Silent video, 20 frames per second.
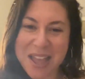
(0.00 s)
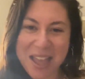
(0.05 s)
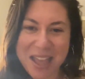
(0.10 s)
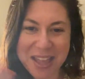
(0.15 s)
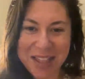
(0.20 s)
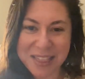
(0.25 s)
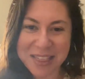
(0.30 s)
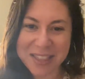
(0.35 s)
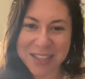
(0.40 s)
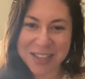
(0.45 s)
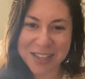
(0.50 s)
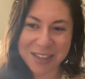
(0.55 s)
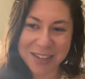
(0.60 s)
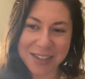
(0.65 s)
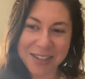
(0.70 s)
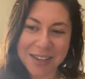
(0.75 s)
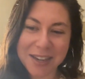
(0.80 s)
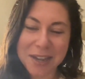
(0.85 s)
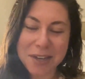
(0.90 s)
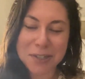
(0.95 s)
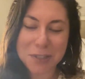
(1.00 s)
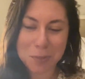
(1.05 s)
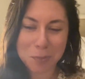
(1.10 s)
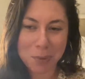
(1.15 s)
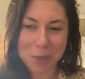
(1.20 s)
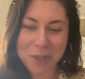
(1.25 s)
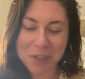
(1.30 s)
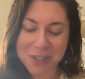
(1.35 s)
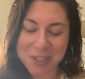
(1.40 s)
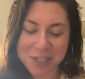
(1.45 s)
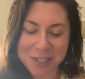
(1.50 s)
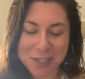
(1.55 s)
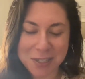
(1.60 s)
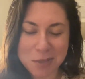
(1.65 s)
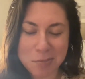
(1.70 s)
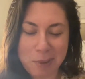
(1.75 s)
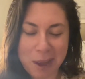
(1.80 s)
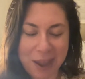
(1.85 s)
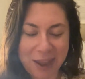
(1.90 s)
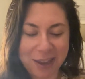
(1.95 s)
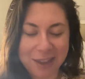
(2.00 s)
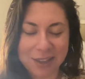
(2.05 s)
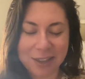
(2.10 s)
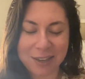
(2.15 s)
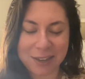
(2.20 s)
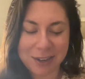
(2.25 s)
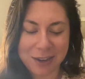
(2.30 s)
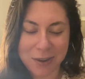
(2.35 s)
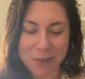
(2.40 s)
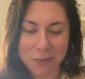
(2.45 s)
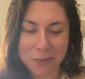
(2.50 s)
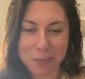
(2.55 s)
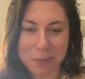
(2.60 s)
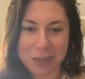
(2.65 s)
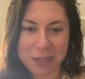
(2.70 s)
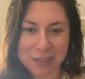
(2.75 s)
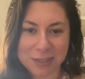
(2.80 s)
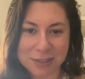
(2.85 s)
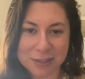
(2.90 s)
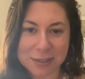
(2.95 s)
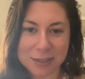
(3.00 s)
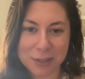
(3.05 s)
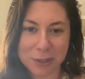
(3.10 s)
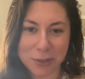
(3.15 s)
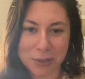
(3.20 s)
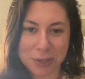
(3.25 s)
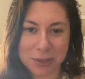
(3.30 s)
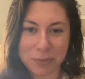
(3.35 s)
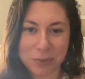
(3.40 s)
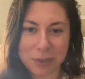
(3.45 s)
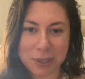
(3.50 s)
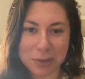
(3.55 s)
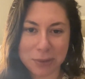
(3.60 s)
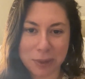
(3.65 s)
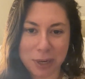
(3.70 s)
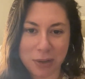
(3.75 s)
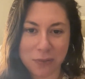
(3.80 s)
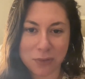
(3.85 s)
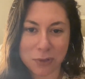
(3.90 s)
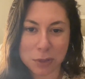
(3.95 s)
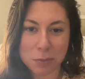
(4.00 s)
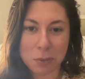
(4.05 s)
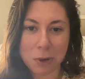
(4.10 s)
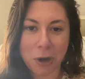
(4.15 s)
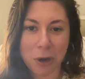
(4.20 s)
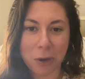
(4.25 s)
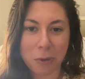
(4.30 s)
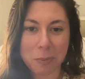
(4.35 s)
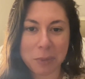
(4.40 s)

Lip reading: And then just bring your dishes back and everybody's, we get ready for tomorrow.